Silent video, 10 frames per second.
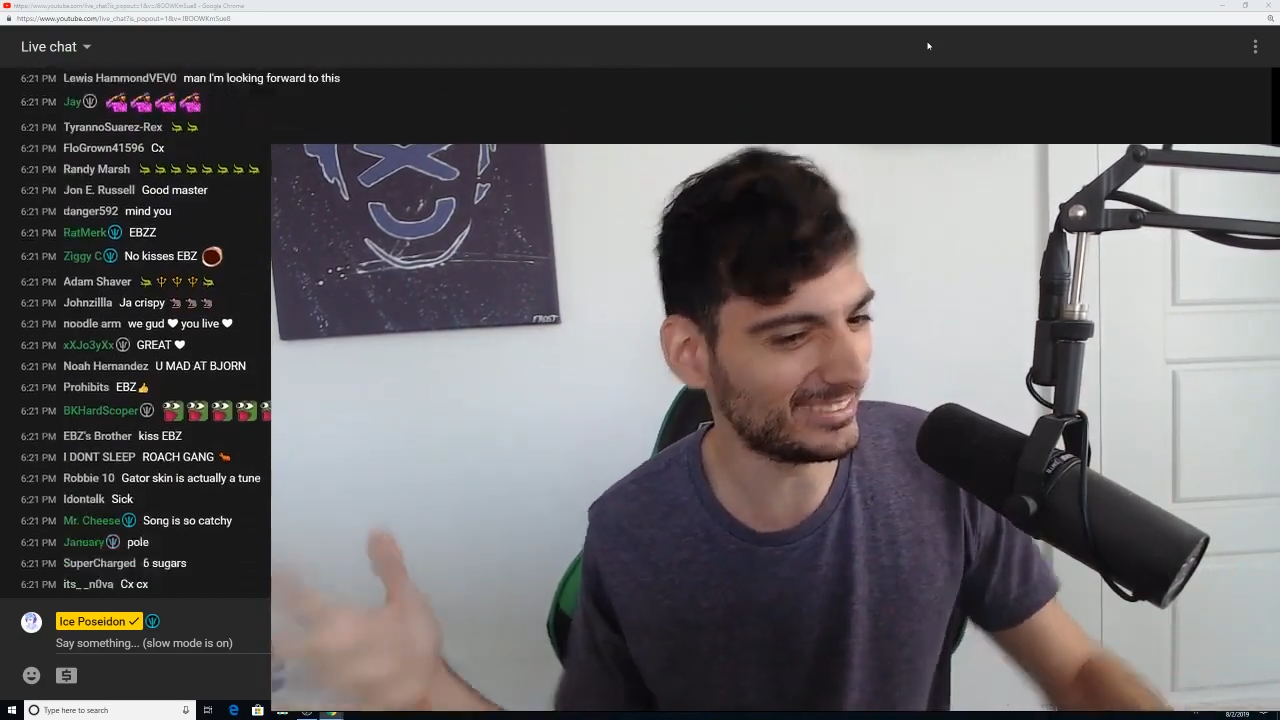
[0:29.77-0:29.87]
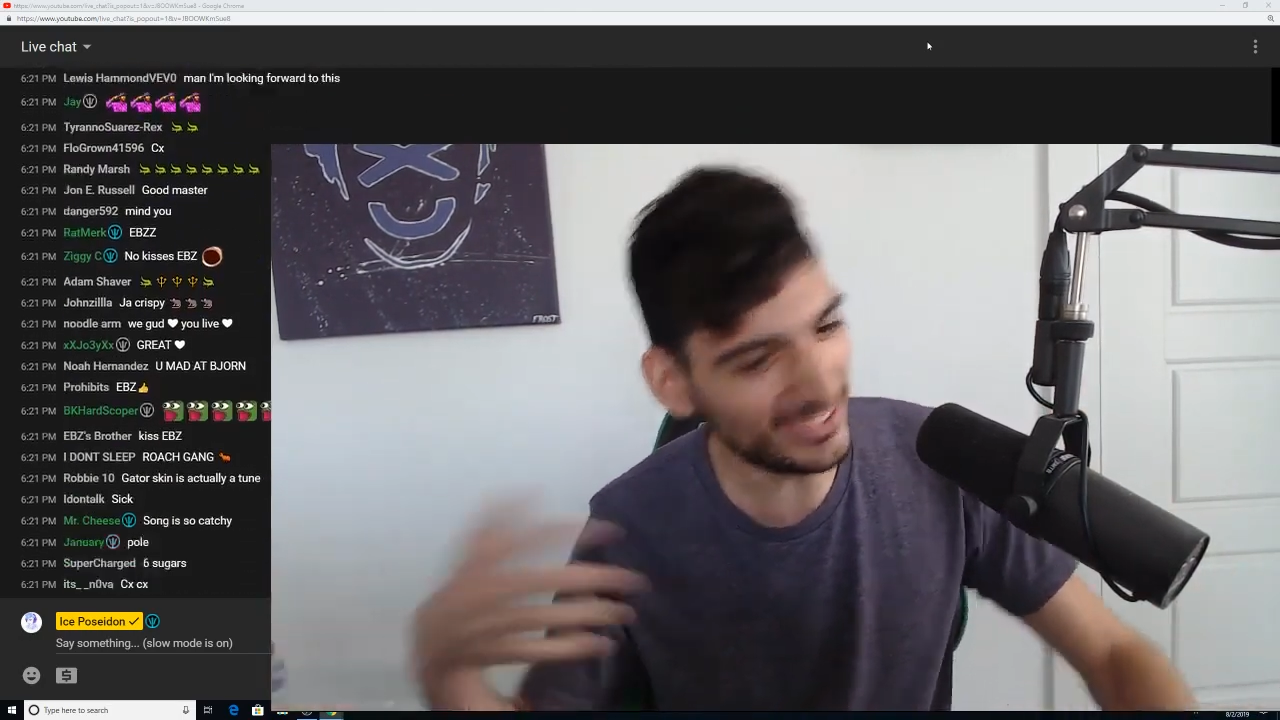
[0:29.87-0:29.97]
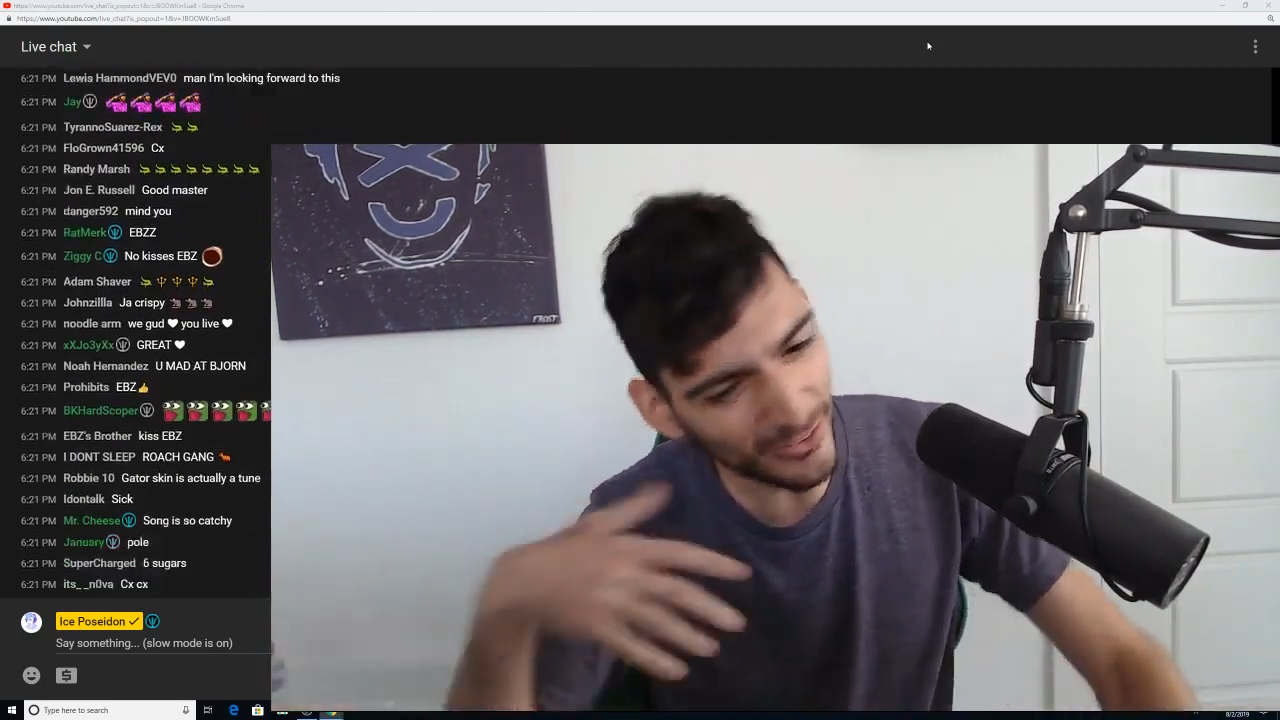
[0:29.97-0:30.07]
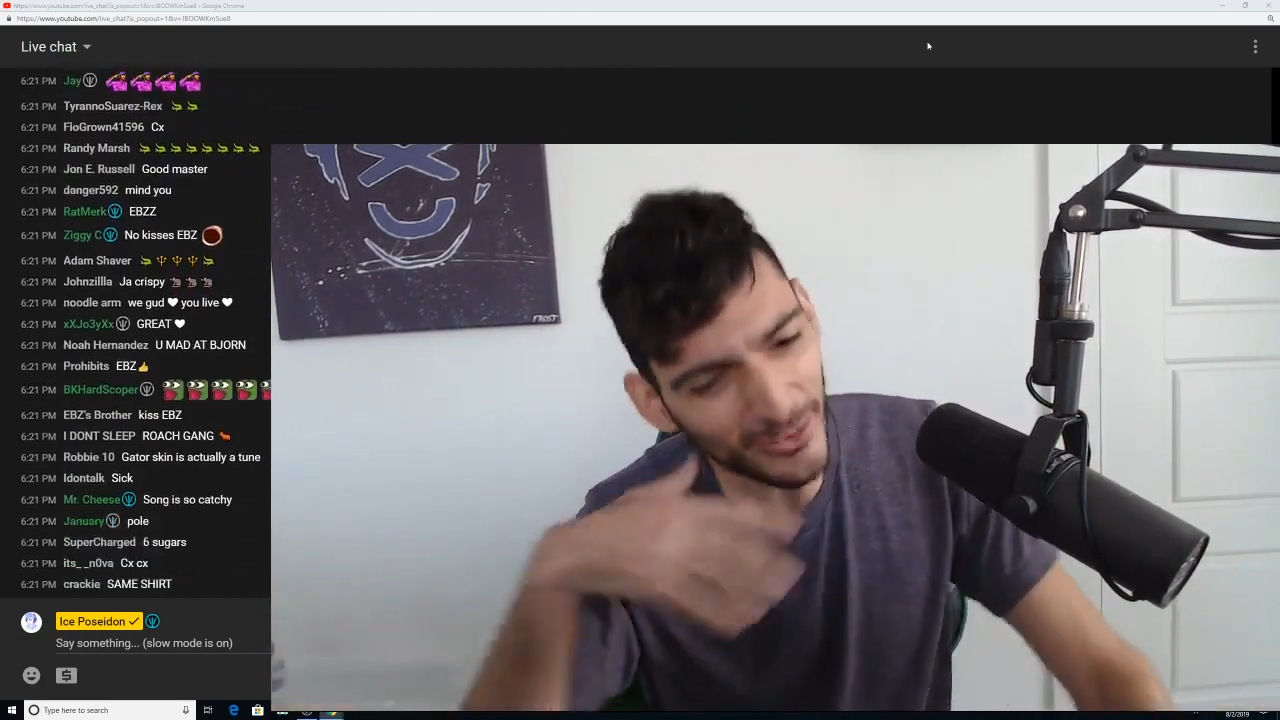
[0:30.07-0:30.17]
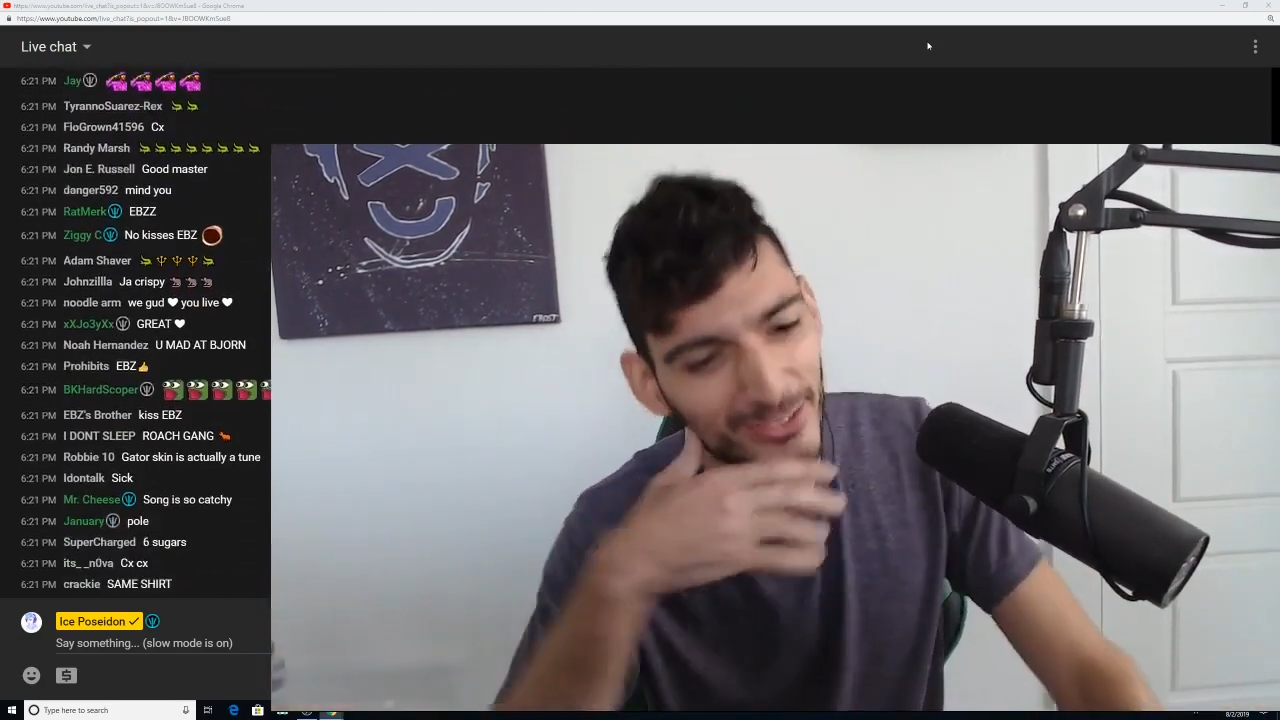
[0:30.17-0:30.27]

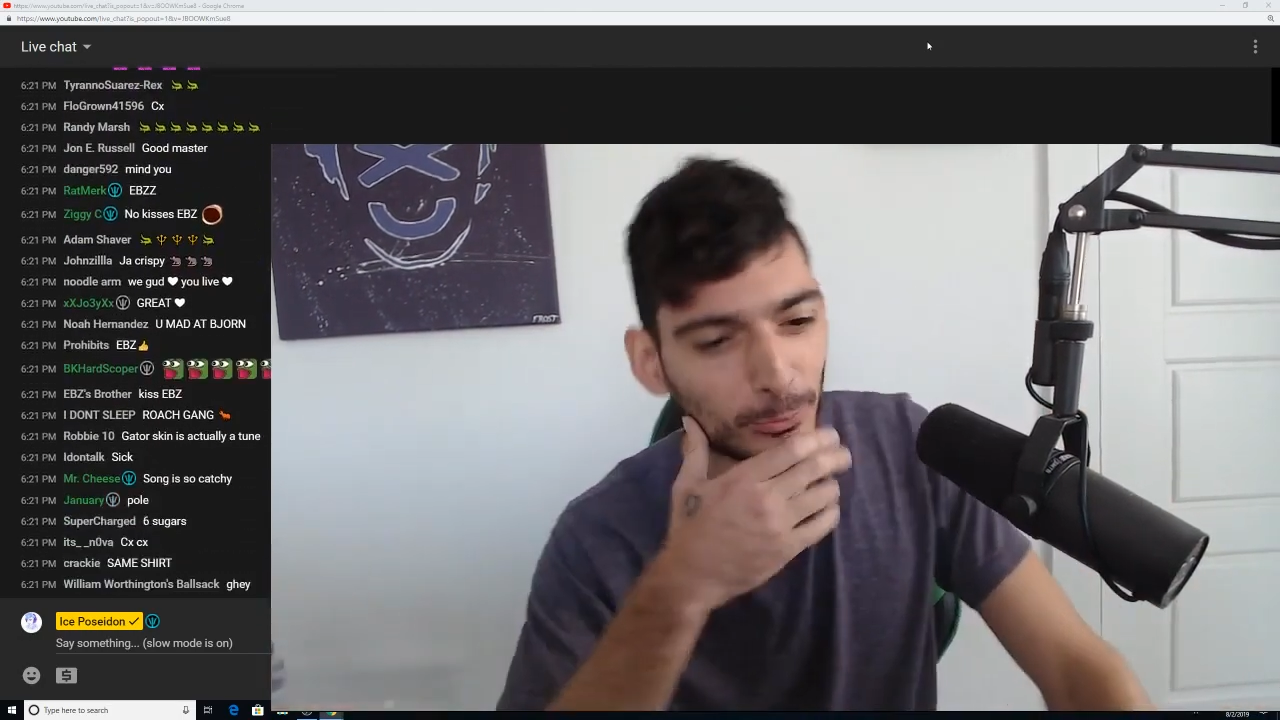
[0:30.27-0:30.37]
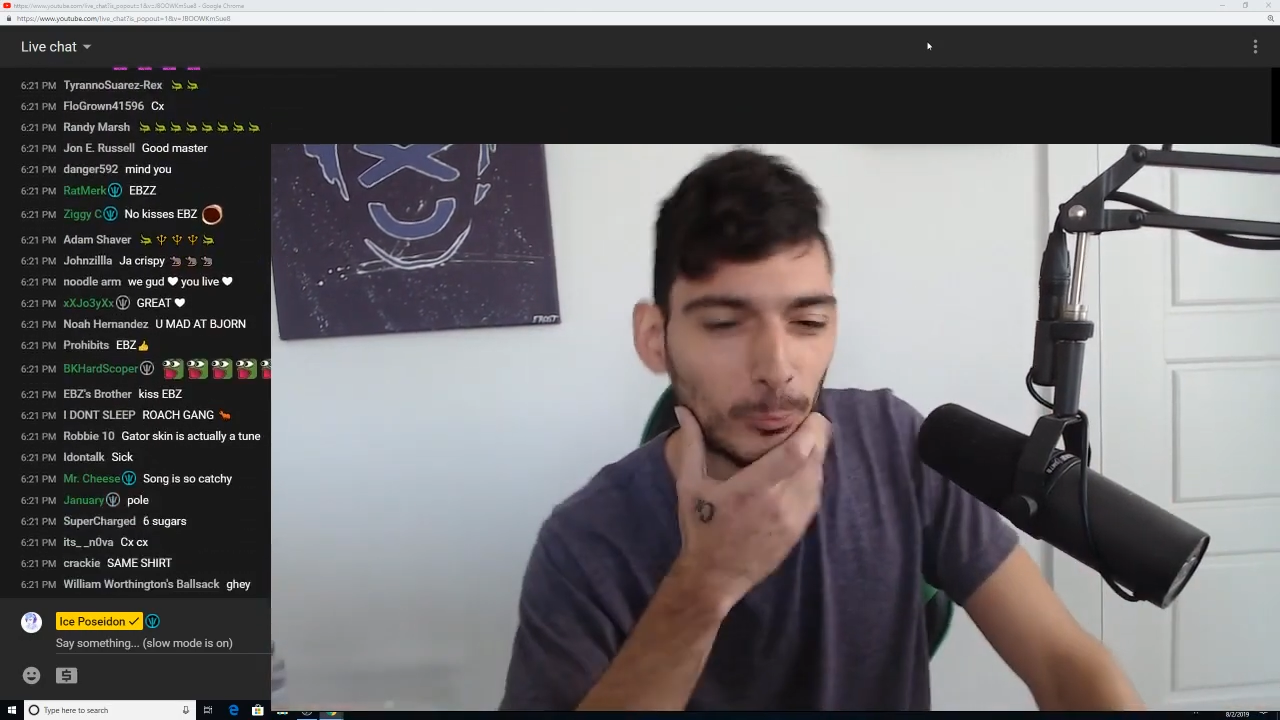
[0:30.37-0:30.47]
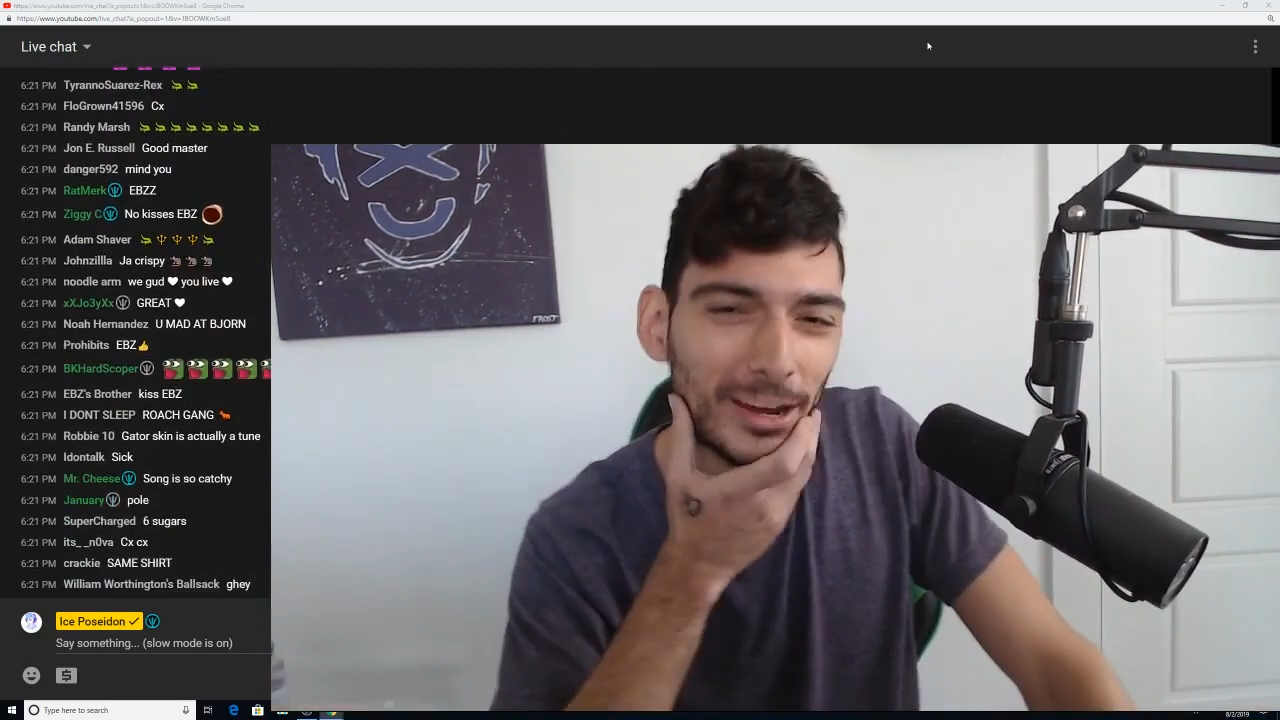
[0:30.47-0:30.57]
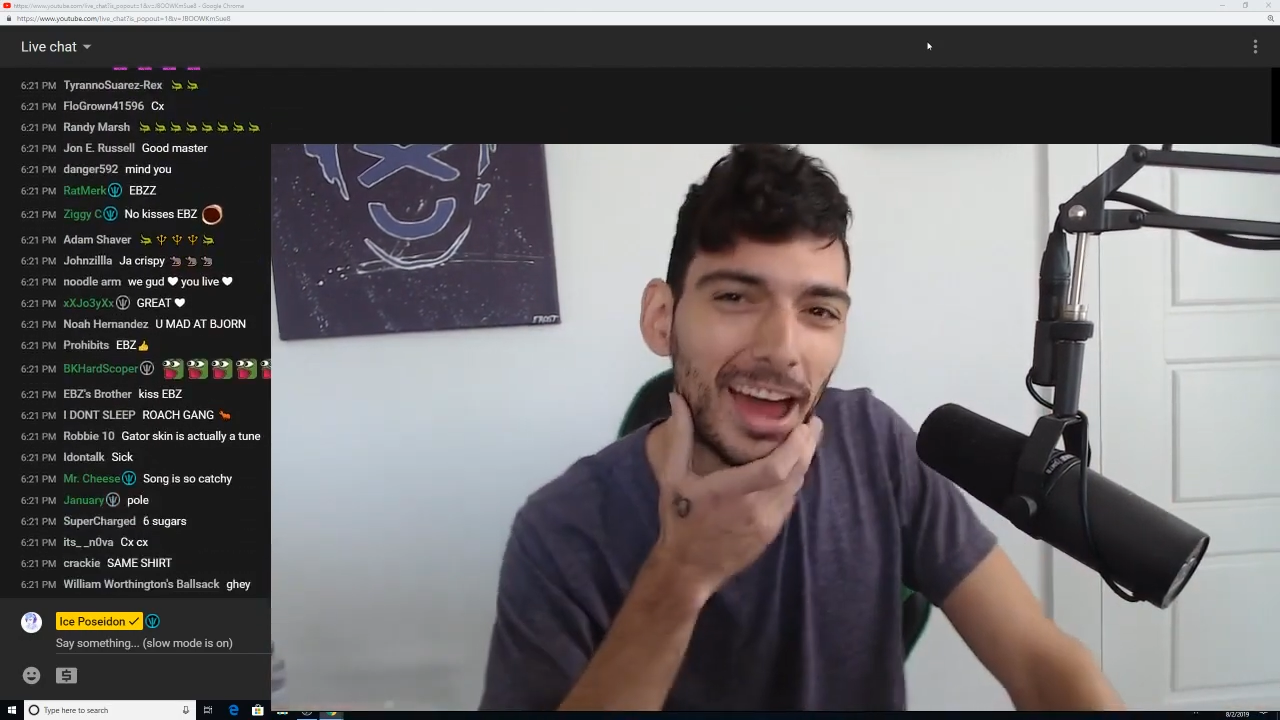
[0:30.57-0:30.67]
you know what? It's weird.